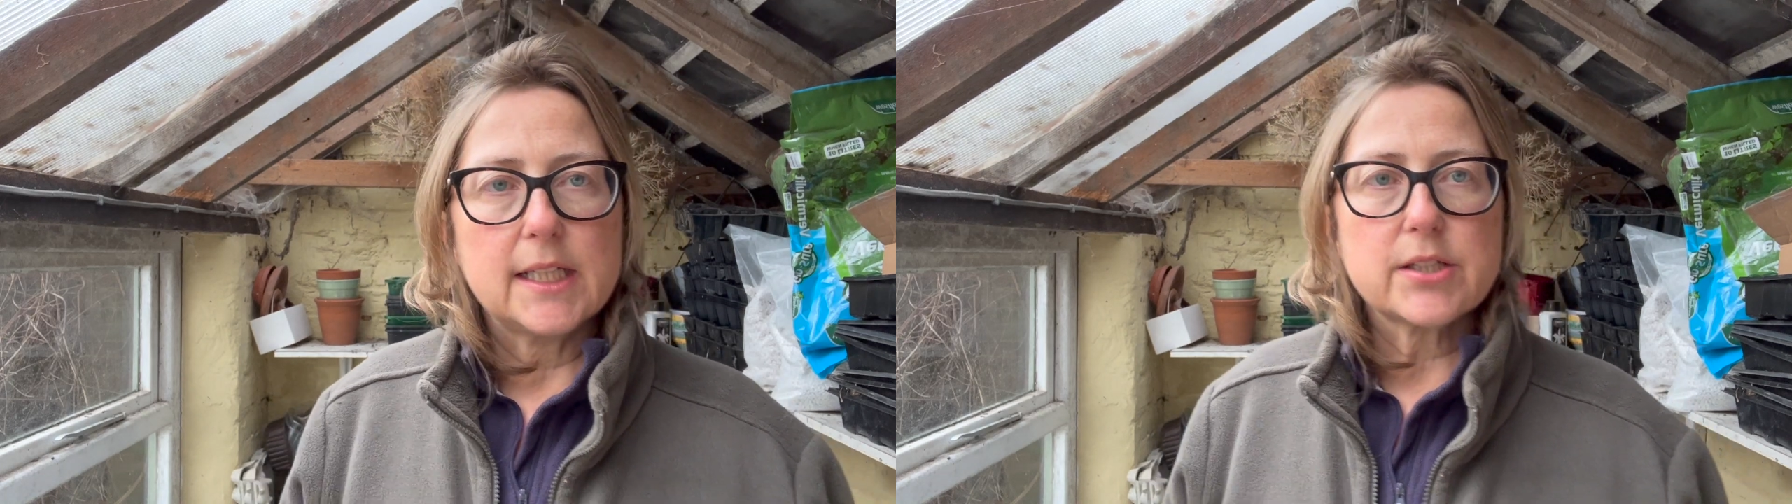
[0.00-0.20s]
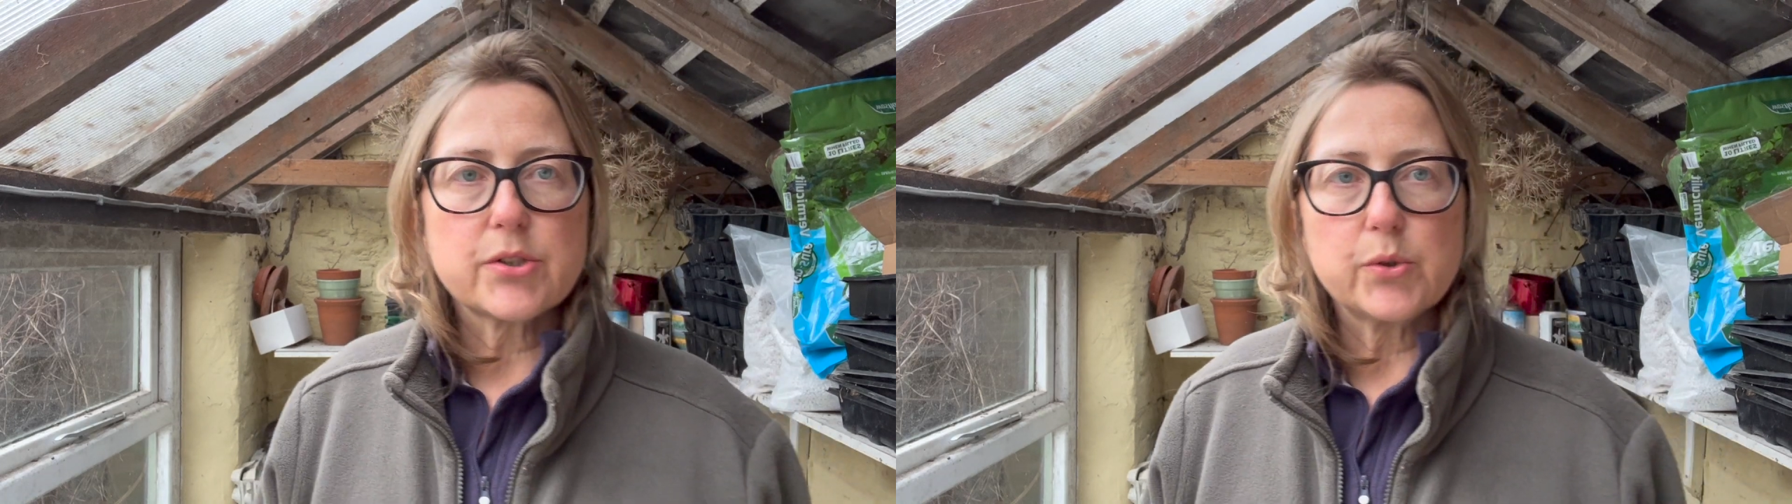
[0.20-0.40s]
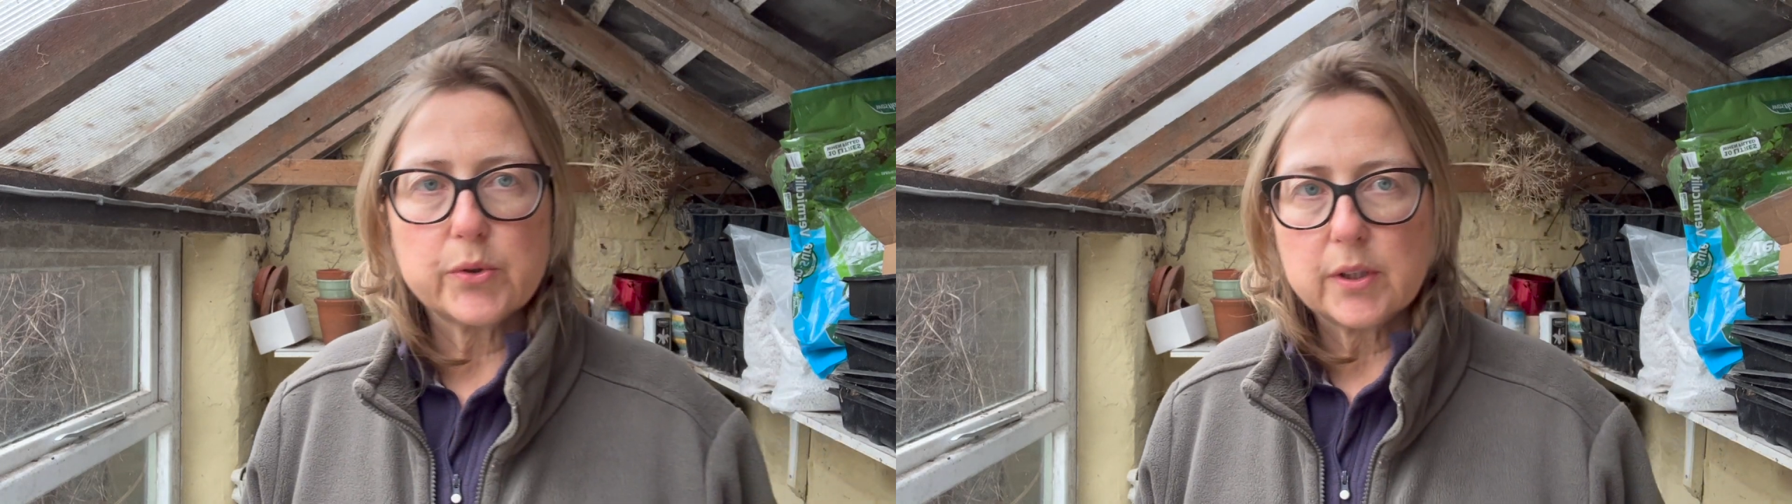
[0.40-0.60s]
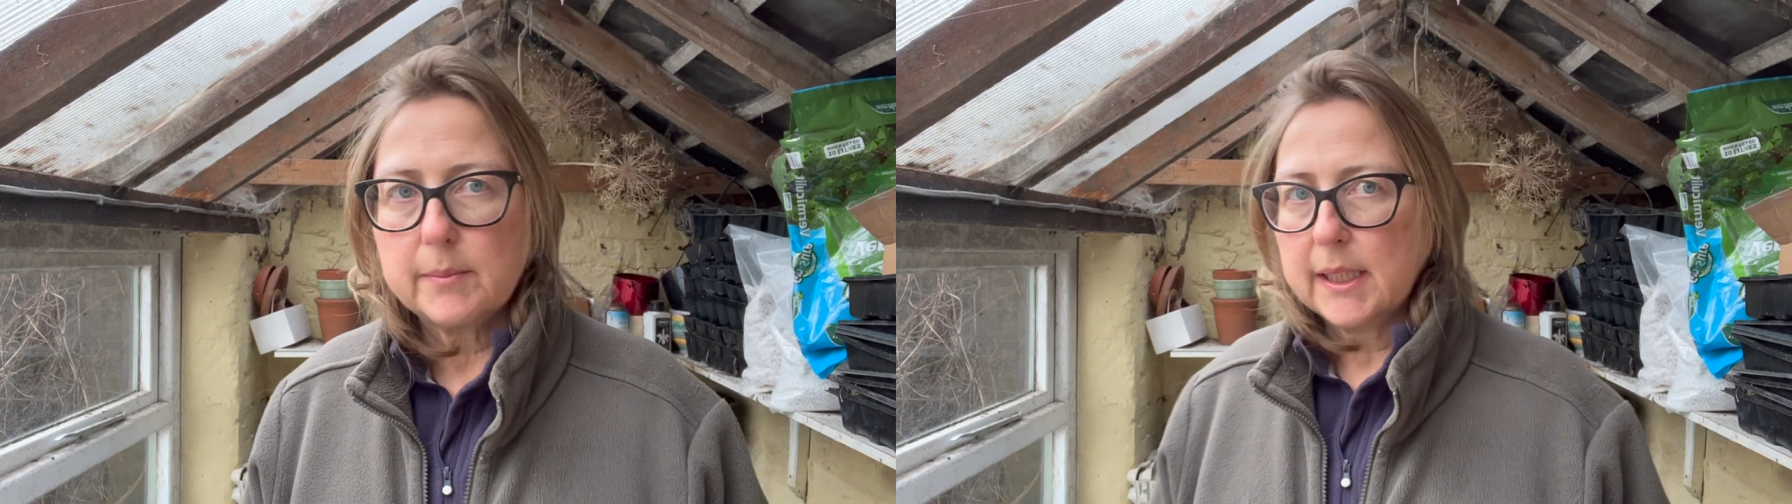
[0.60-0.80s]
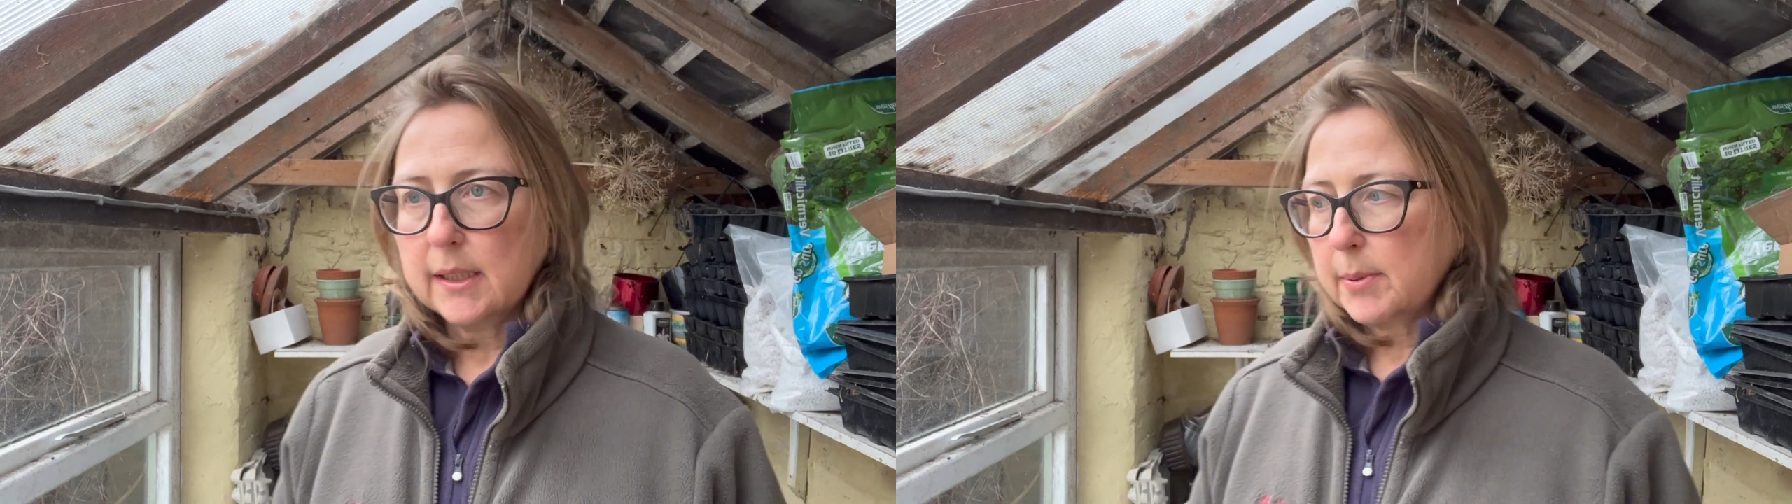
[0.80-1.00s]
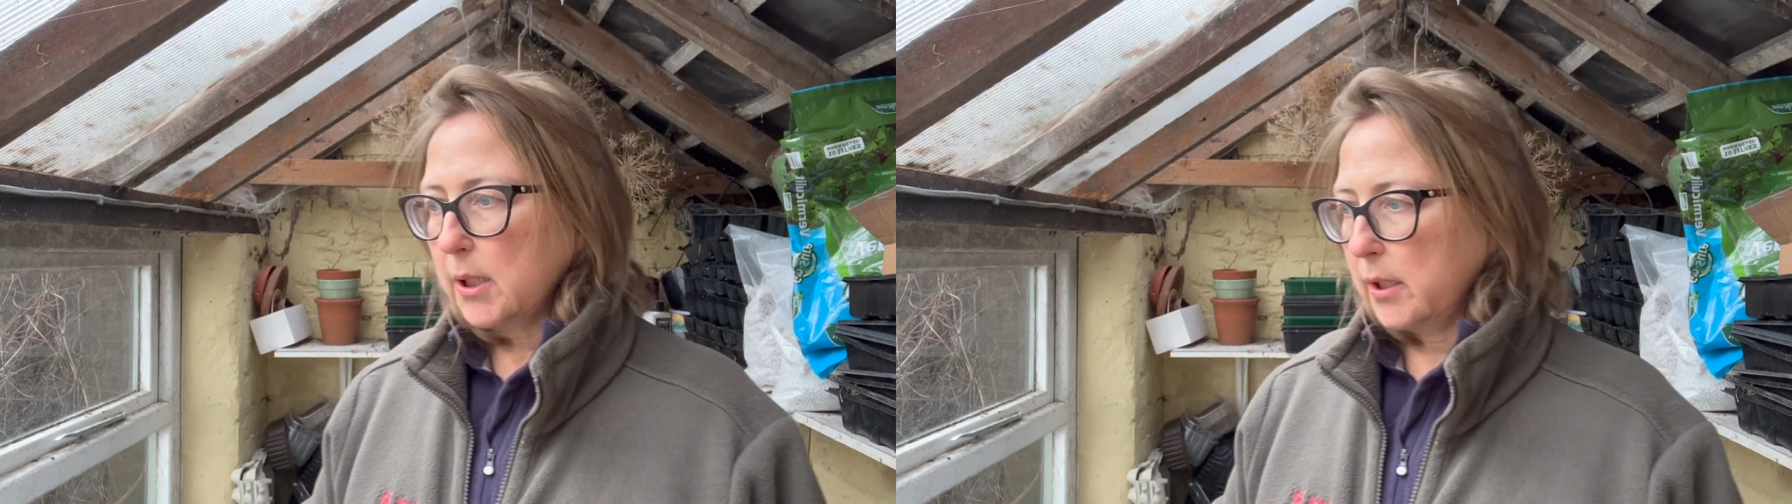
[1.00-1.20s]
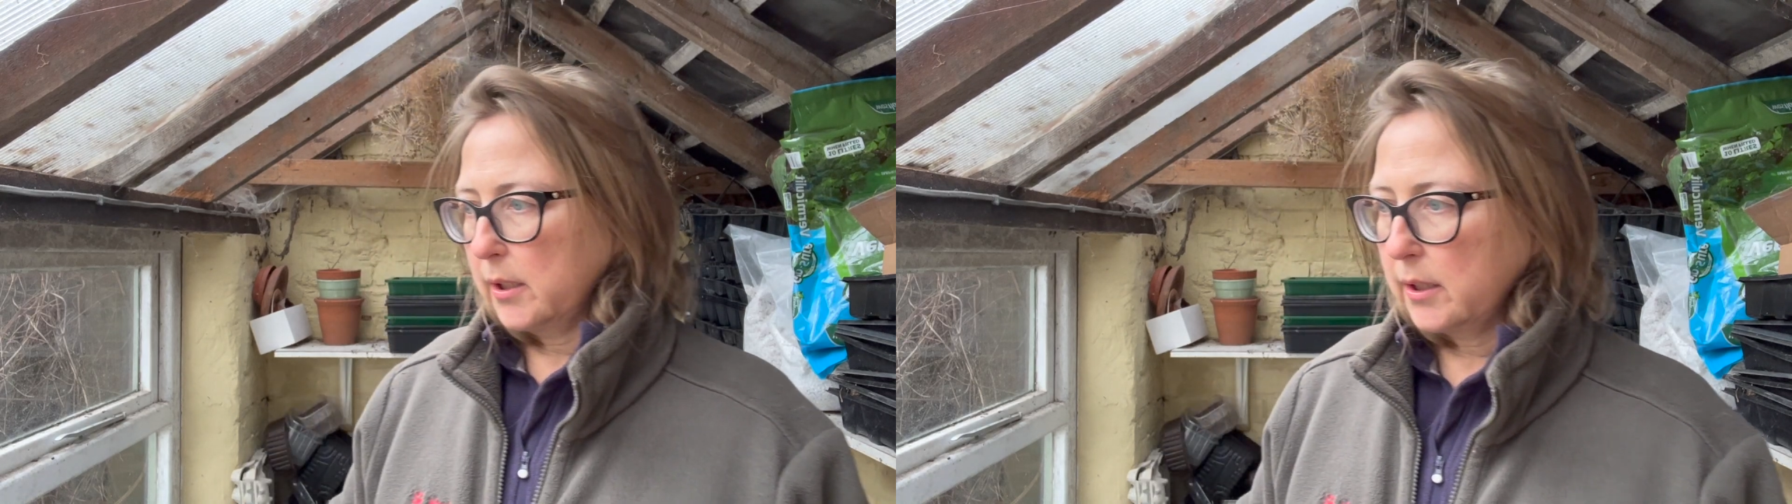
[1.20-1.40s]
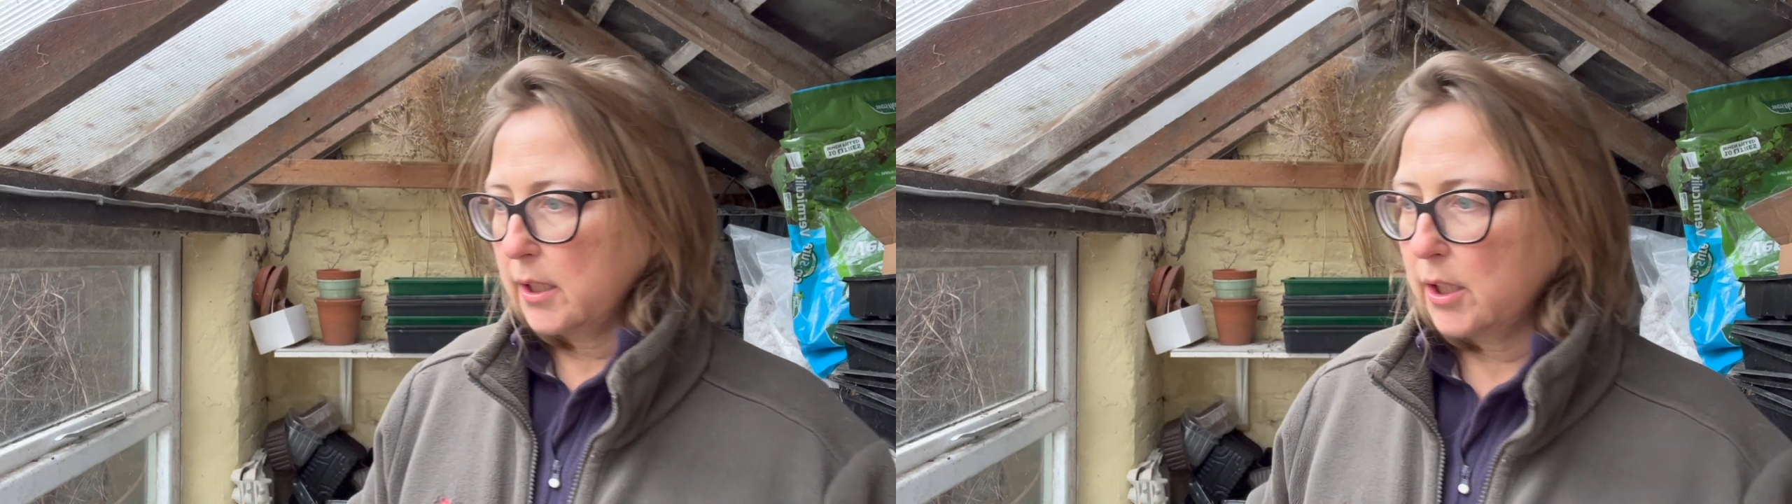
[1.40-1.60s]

stored them in the barn